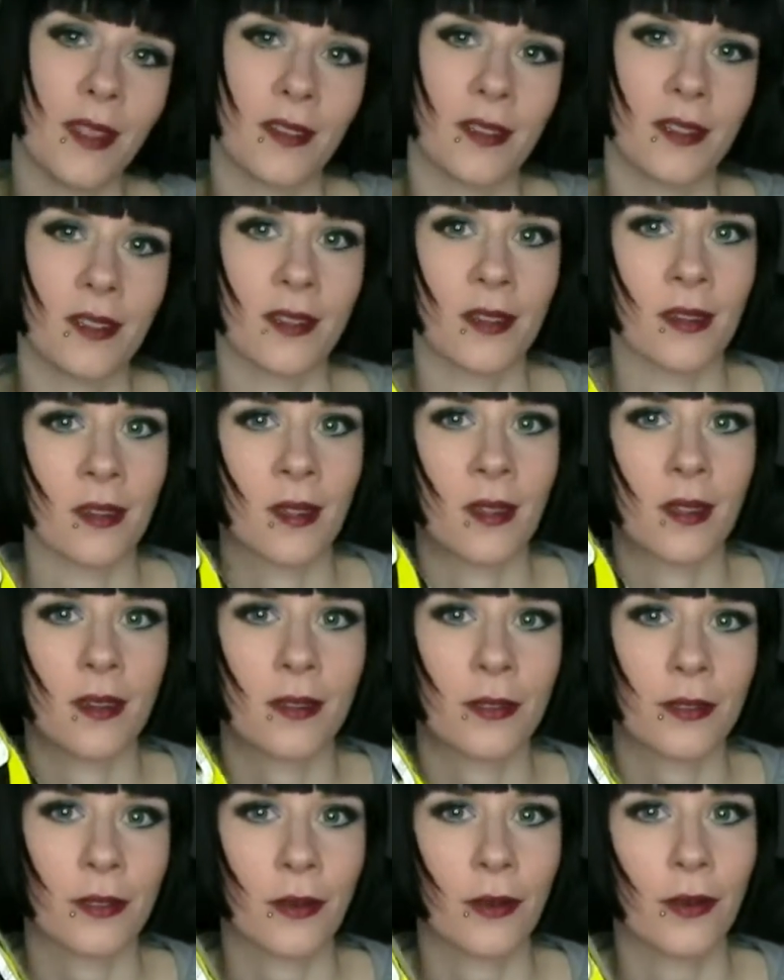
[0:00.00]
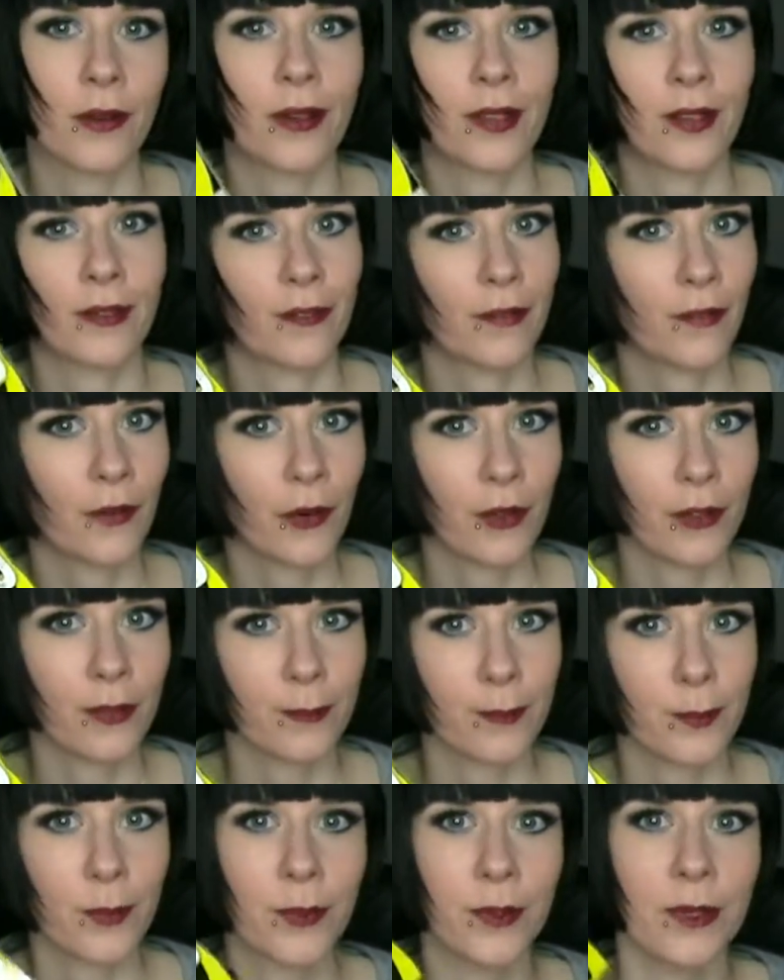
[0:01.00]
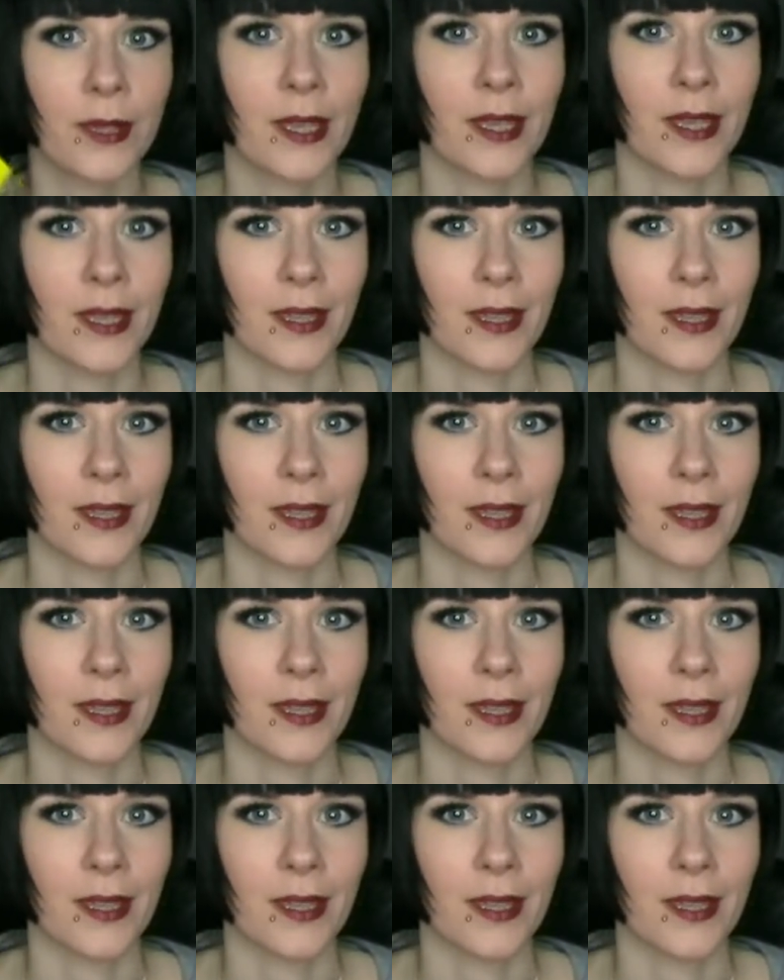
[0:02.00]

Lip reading: This is the 3rd and 4th book